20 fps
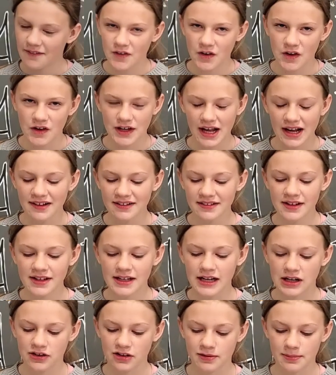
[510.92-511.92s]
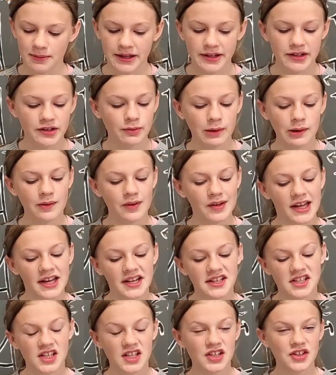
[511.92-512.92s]
For our next announcement, we would
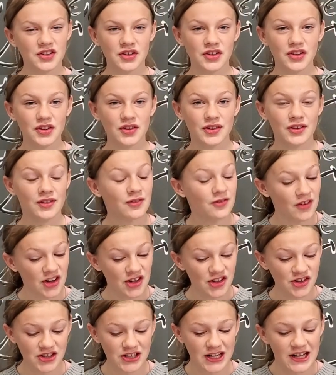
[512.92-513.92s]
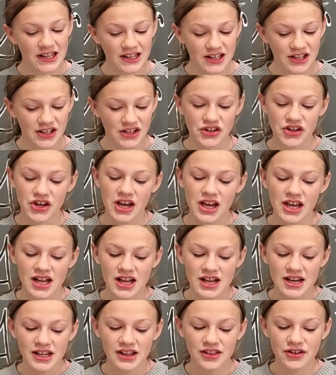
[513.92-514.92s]
like to introduce a fun challenge.
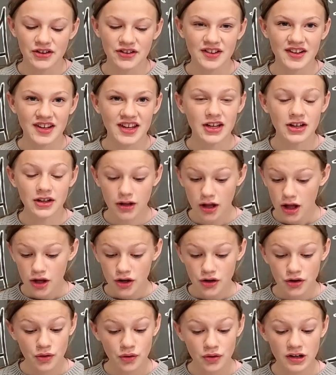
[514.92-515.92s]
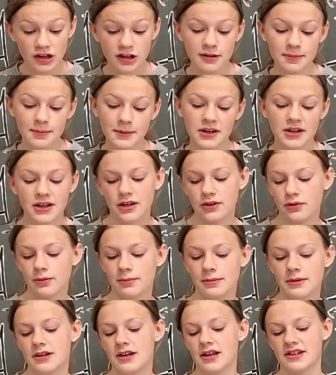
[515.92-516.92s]
Neither skill nor experience
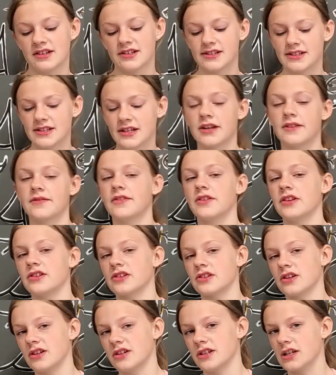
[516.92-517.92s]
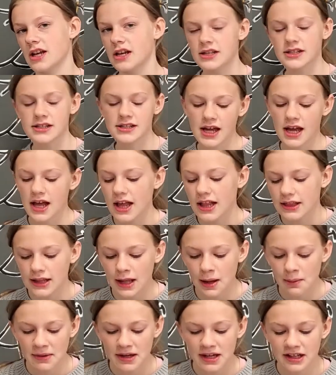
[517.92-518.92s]
will be necessary for this contest.
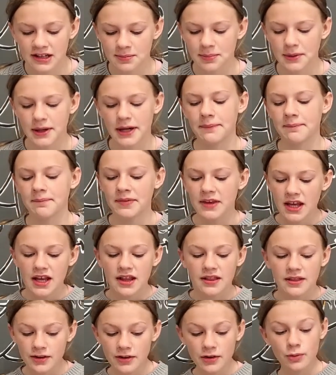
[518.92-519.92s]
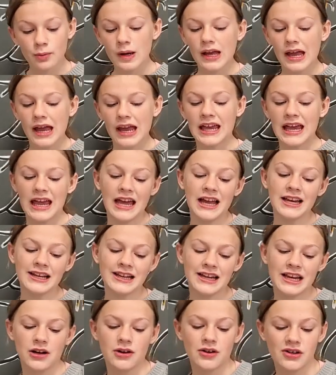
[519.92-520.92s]
Let me explain. This week, a
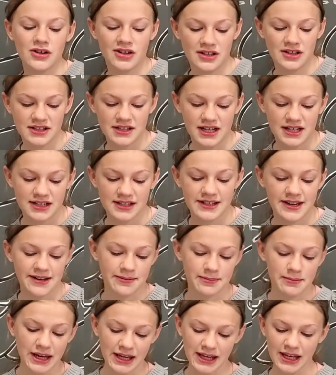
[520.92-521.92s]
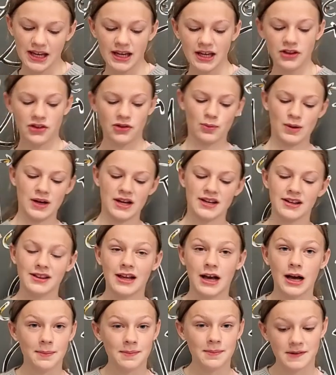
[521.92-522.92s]
candy count contest is making its way to
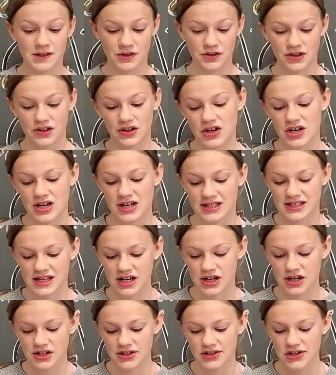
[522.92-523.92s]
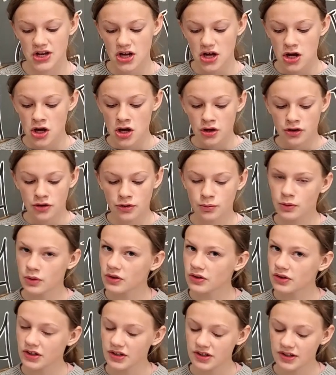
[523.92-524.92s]
the upstairs learning centers. The
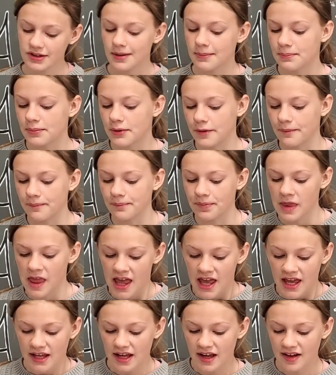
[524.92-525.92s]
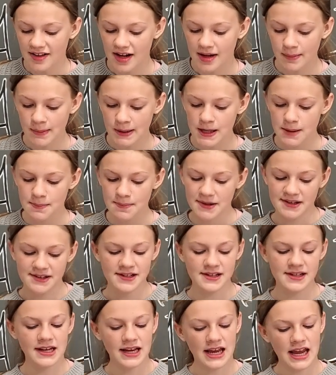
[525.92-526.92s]
rules are simple. Guess how many
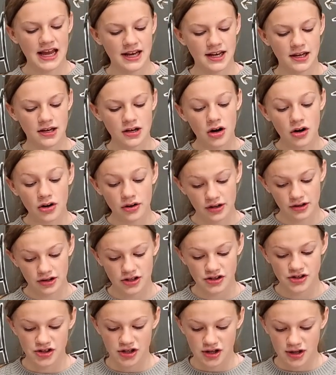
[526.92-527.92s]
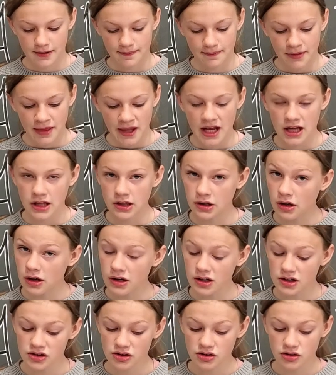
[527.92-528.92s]
pieces of candy are in the jar. A
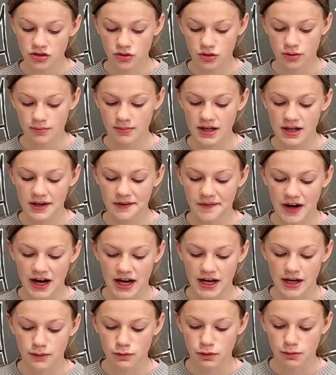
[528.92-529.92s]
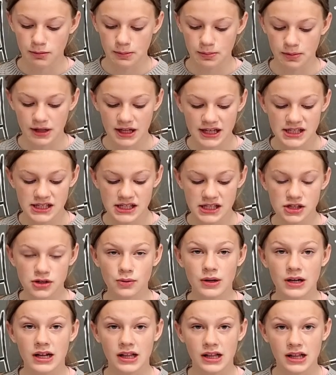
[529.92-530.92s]
large assortment of candy will be placed
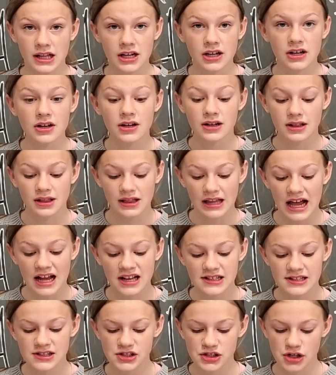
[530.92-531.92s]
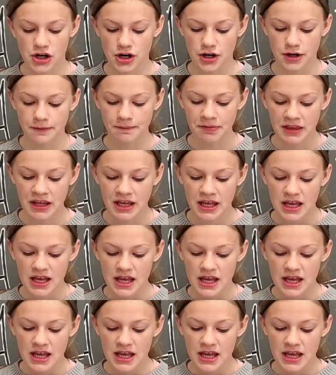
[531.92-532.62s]
into a clear glass jar,